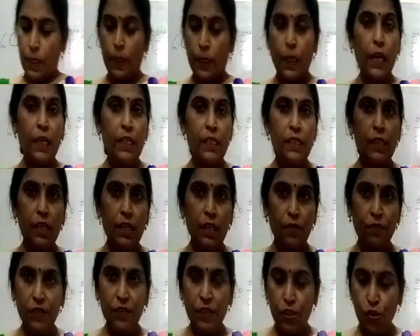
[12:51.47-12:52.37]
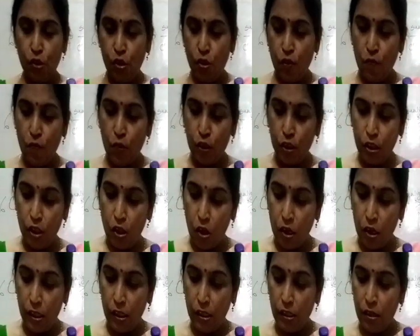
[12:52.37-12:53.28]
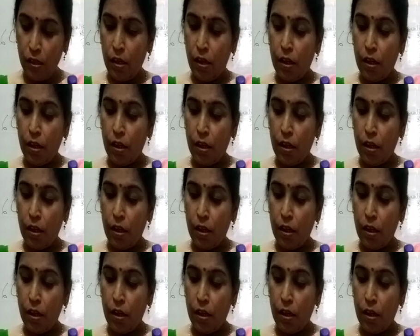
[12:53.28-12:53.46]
That is the definition of waterlogging.